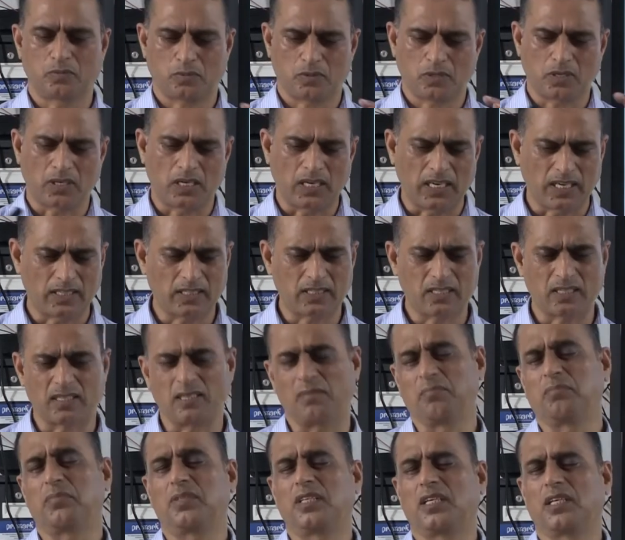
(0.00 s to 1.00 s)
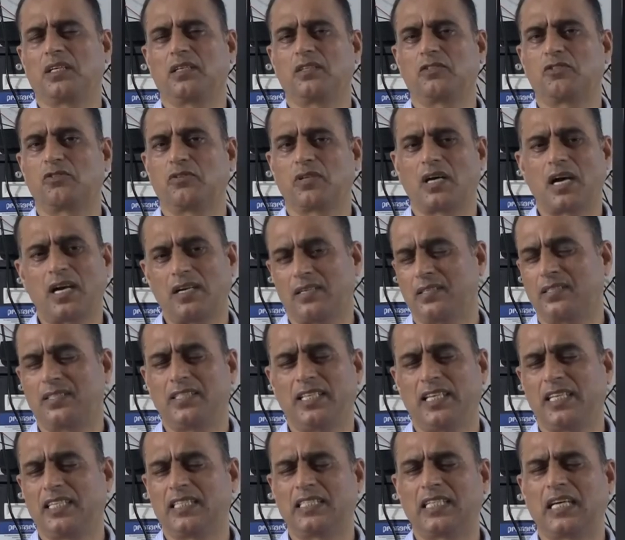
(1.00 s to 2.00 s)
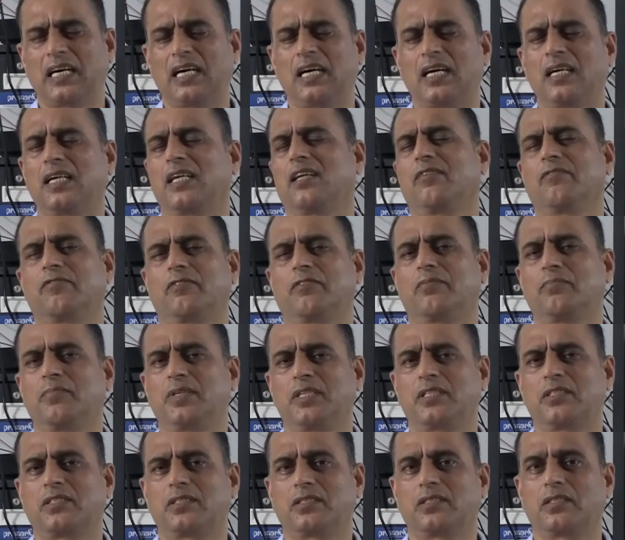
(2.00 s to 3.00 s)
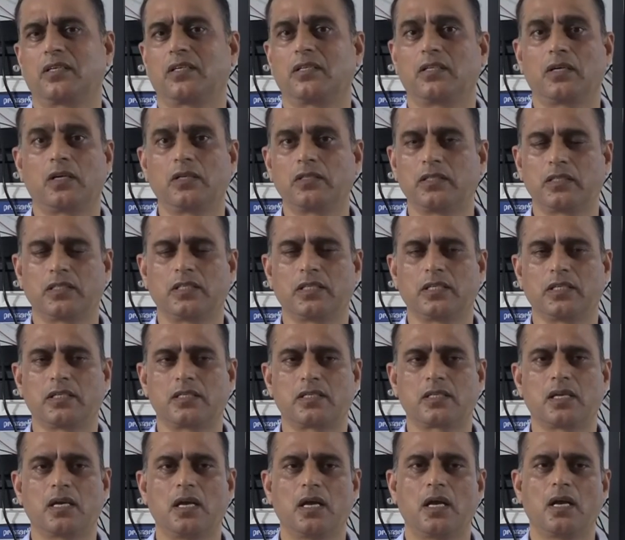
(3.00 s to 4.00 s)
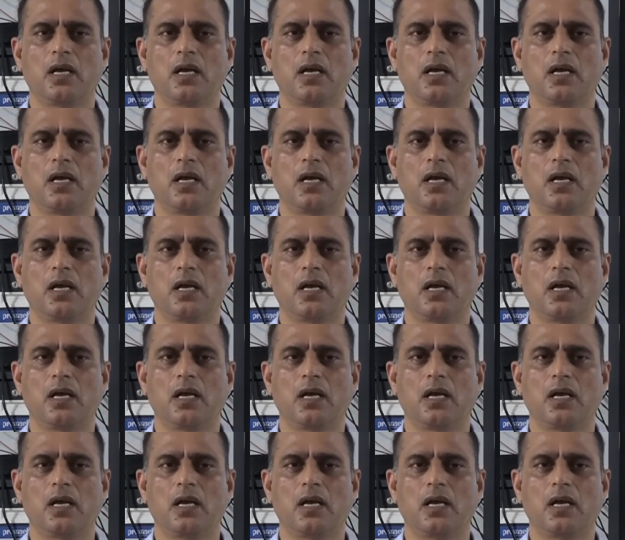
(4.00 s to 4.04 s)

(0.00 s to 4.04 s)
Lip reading: collect something, data, information, and other things.